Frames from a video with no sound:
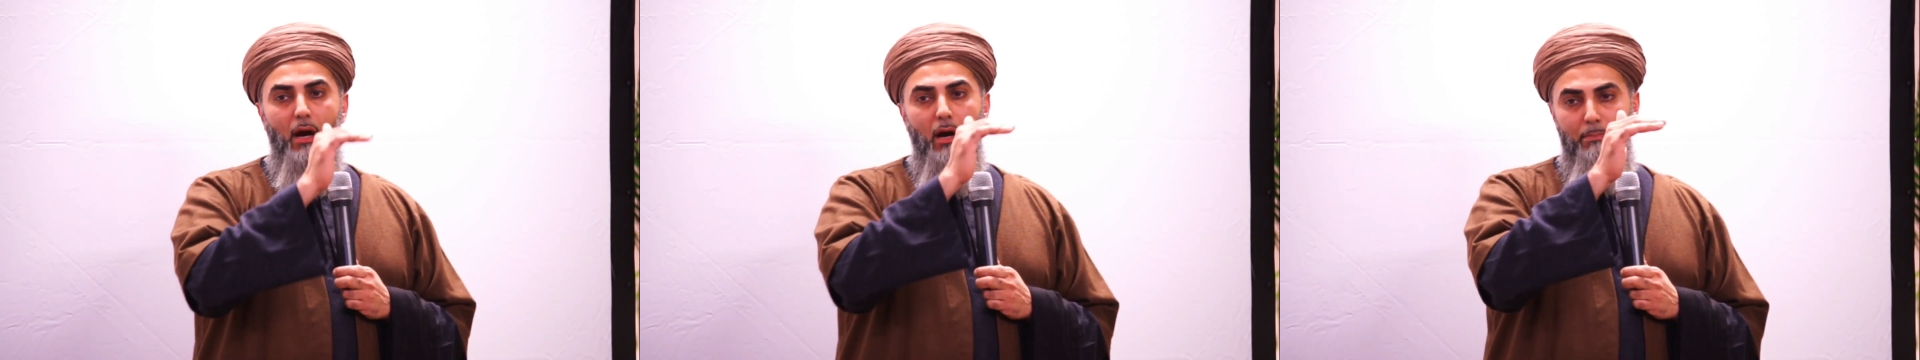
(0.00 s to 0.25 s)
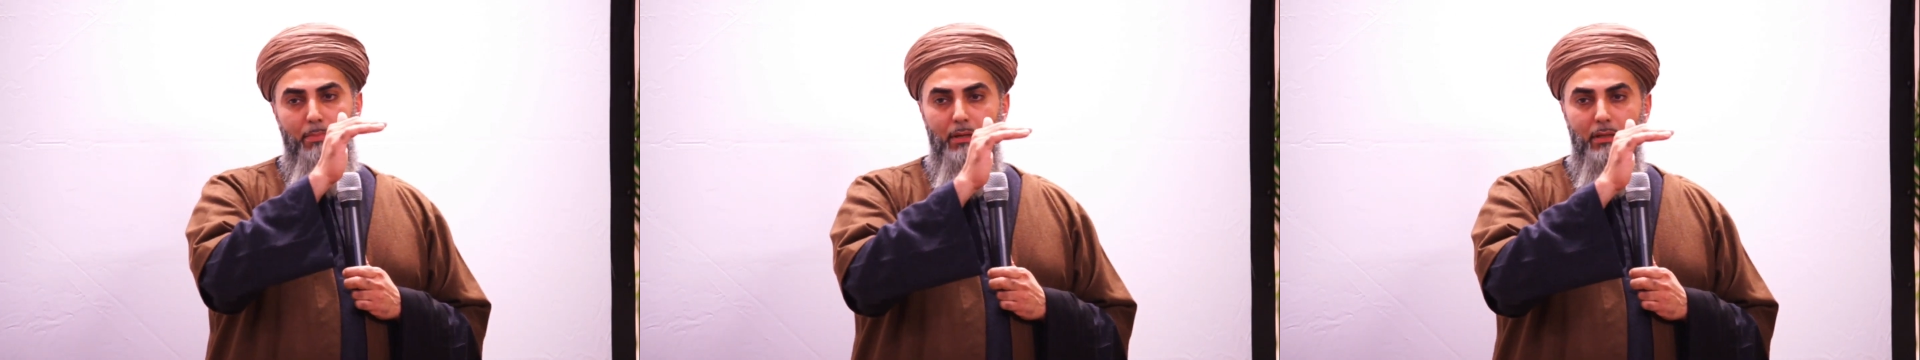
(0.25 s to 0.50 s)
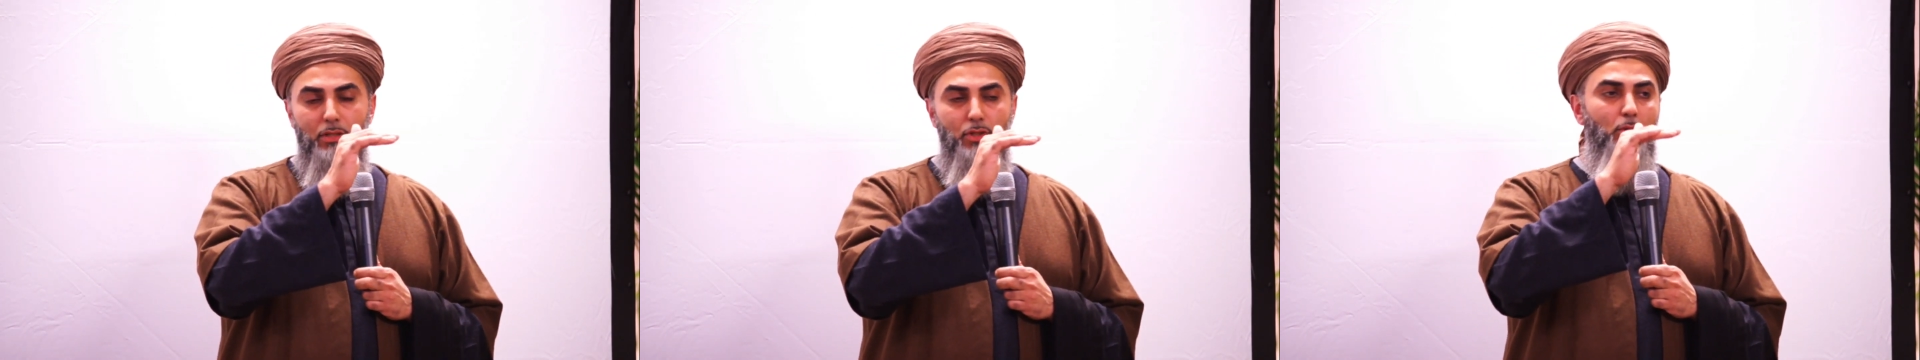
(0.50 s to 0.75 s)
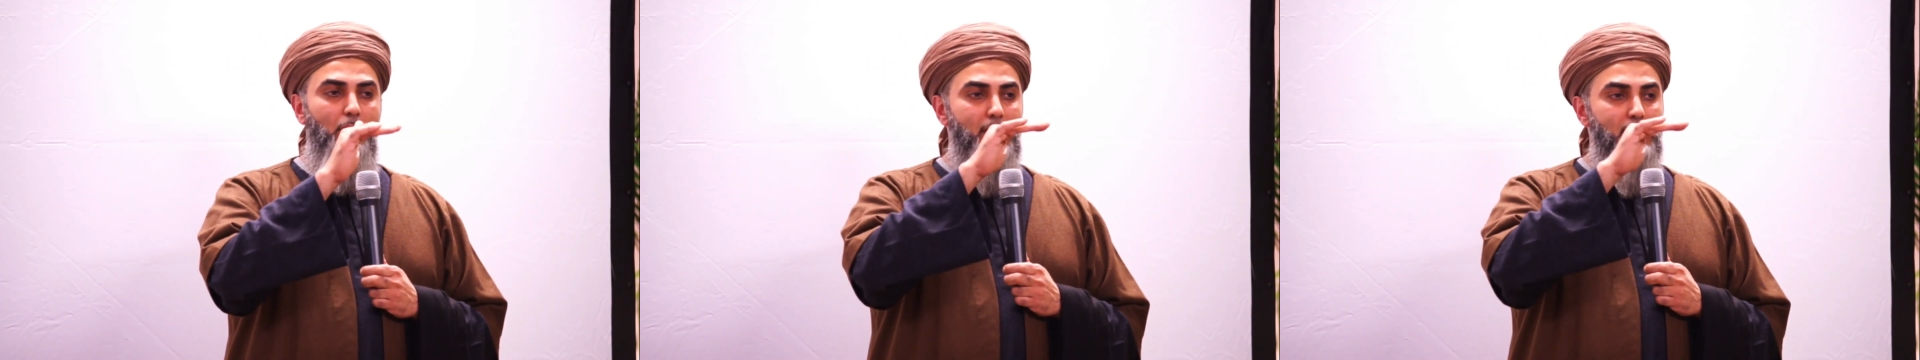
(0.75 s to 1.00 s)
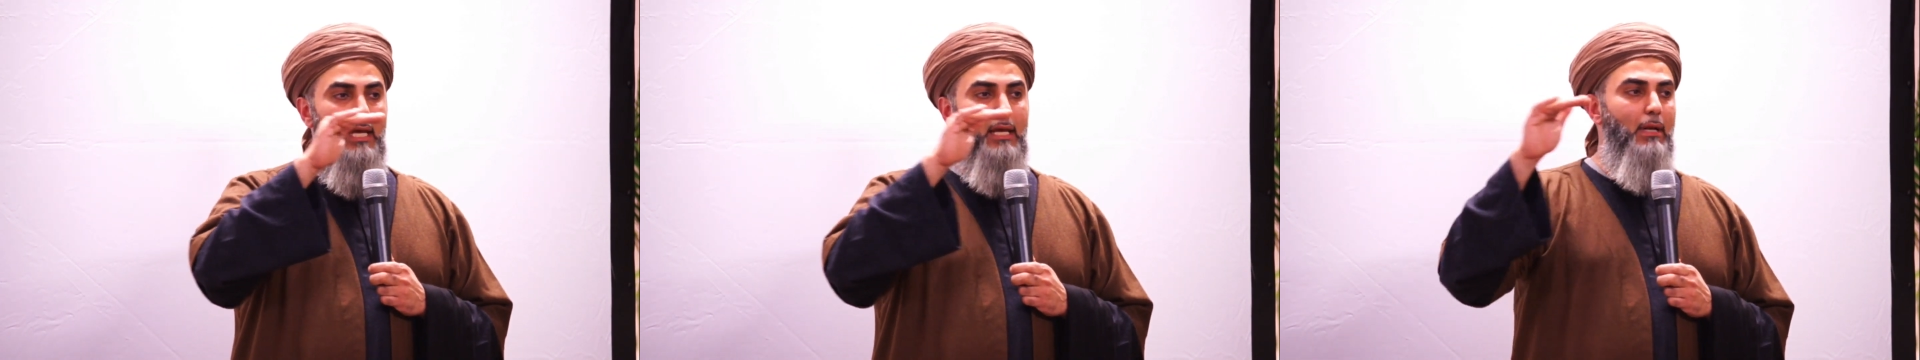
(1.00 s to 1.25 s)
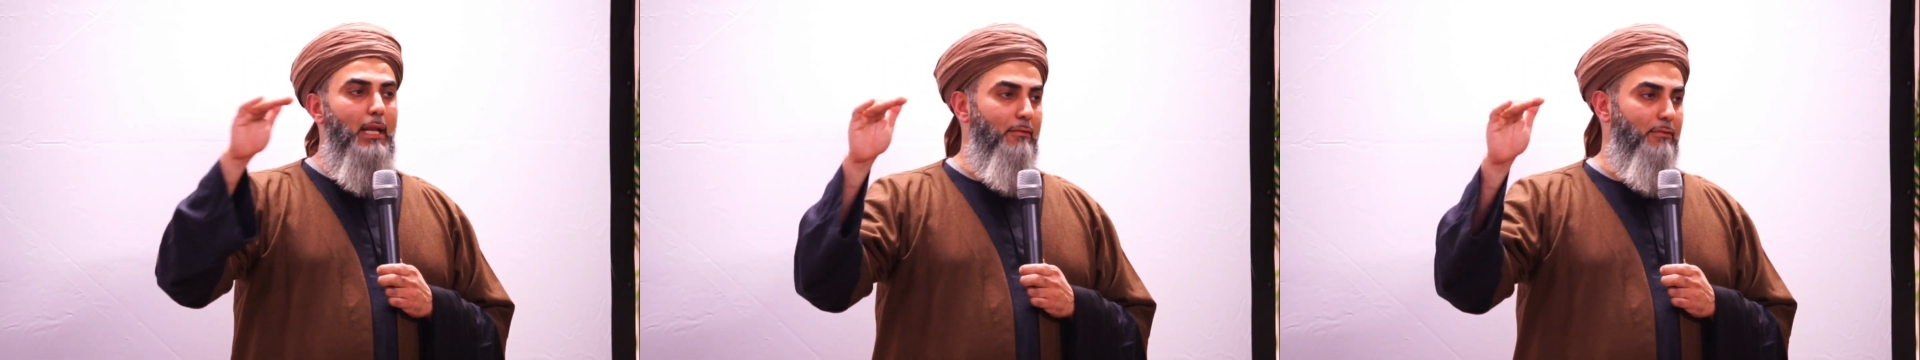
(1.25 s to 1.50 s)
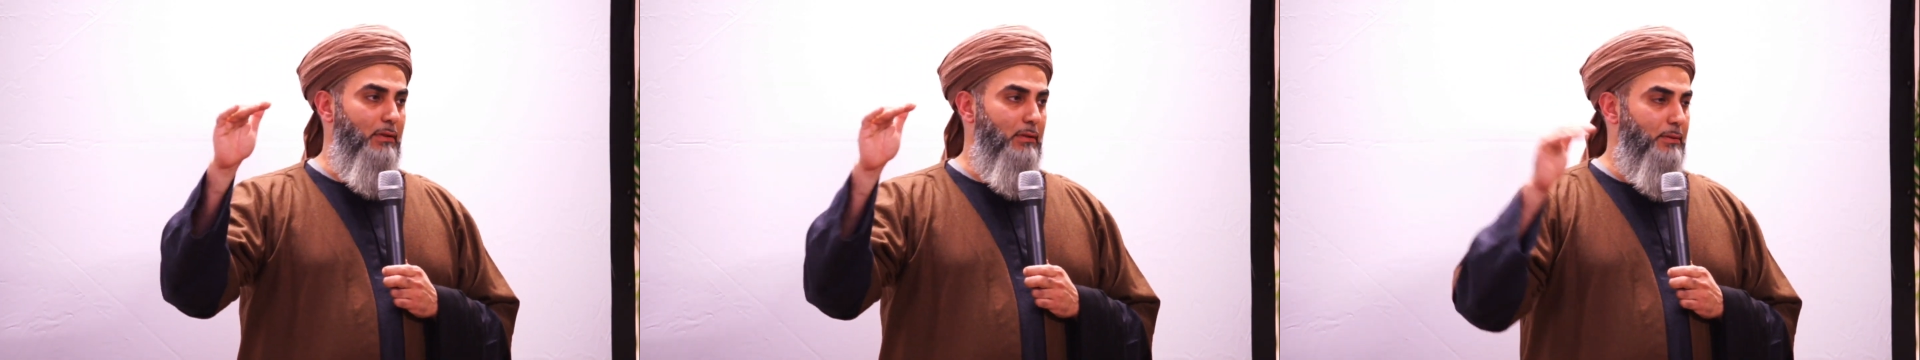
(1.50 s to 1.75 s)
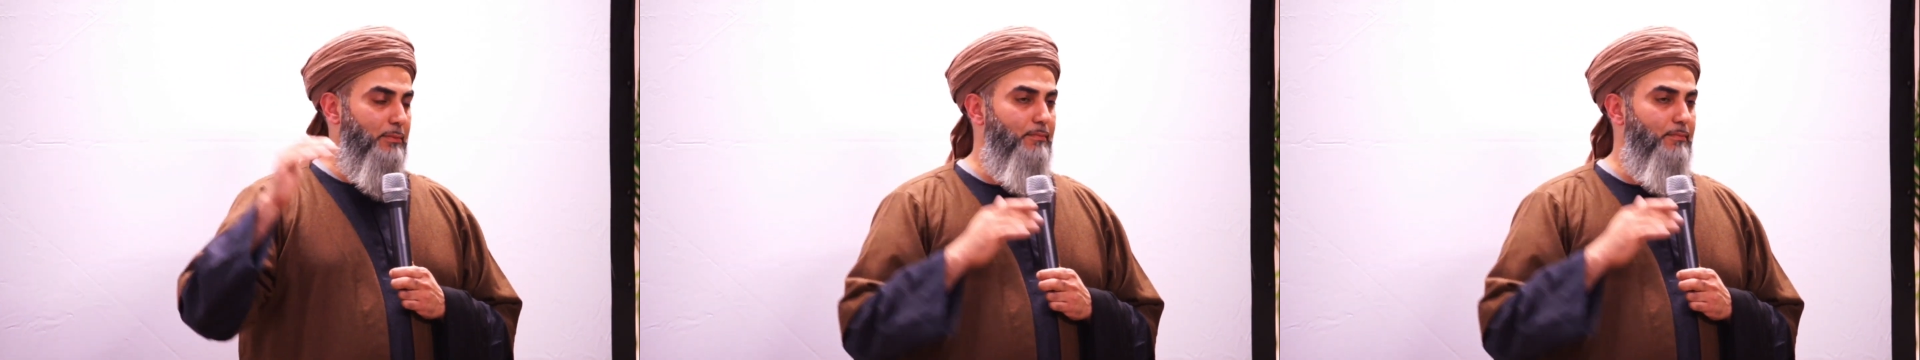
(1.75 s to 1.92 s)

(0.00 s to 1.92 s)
up to the same level,